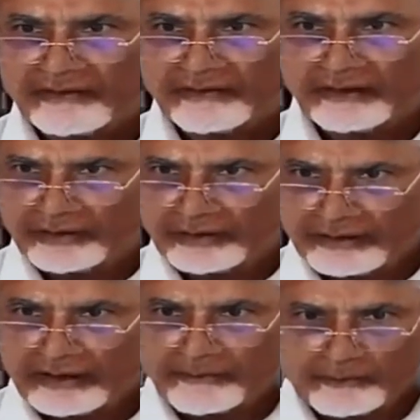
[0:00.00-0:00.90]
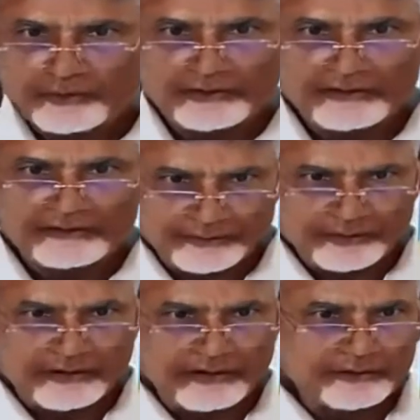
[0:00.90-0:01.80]
Even Kia Motors, you
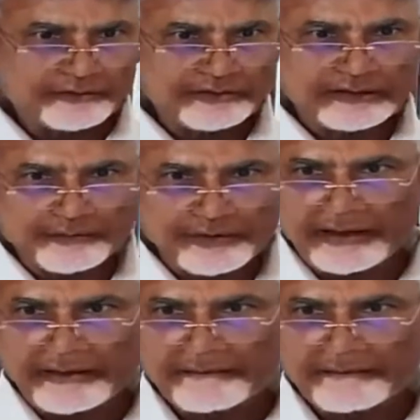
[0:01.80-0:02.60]
are all using today.